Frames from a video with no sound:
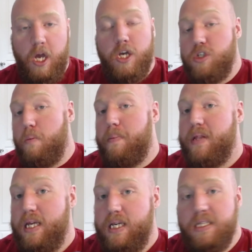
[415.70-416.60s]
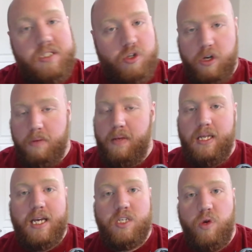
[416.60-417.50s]
So please join me
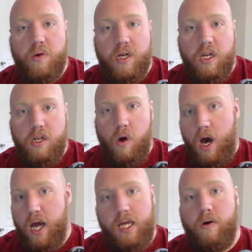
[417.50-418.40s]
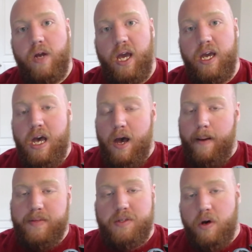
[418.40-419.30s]
next week. We're going to do audio. Okay,
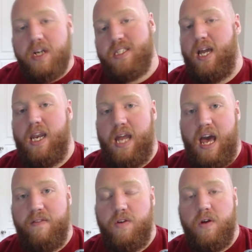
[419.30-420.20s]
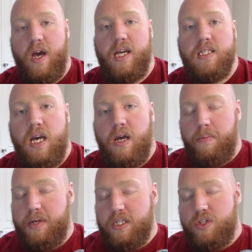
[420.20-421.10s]
I'm so excited to have you guys.
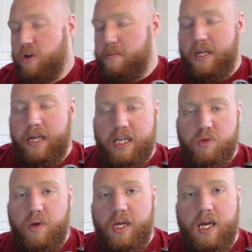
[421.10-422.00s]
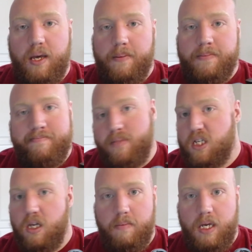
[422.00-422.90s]
Please join me next week. It's
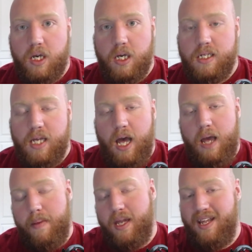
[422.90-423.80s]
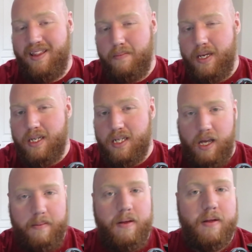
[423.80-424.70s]
going to be a good time, and in the
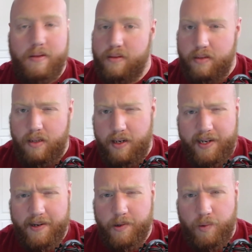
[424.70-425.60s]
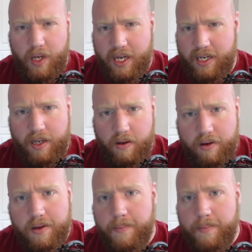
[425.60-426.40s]
meantime, learn your rig, dude.